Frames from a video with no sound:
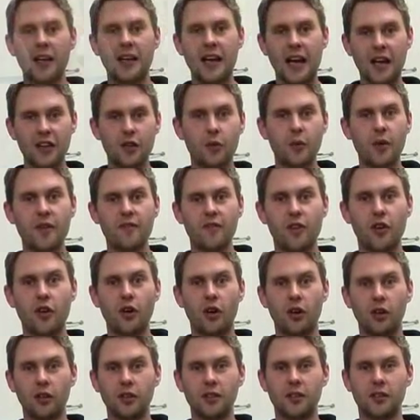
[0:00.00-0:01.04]
Now that we've
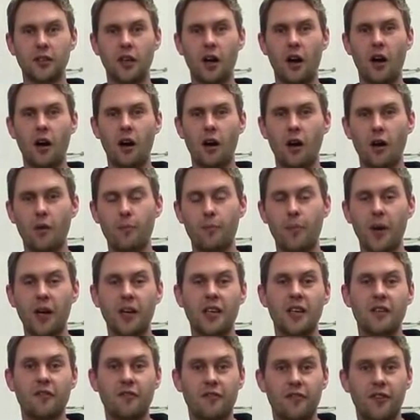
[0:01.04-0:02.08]
got our
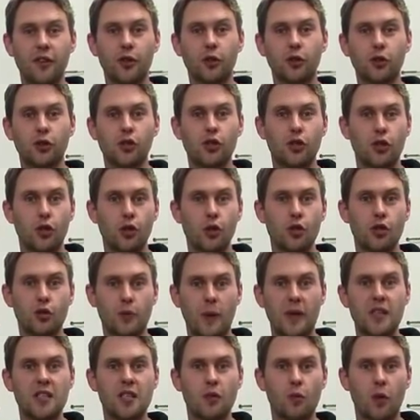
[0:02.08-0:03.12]
bucket filled to
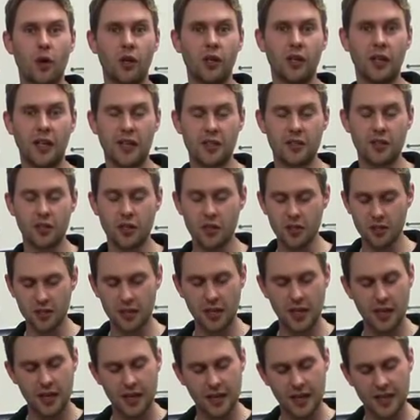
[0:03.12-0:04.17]
21
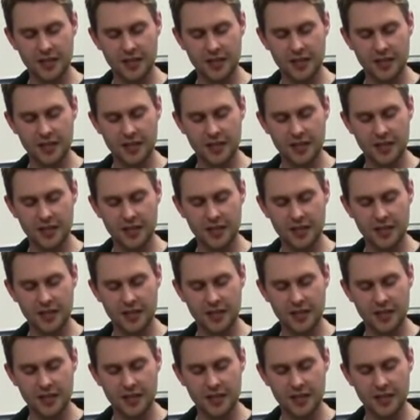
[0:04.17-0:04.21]
litres,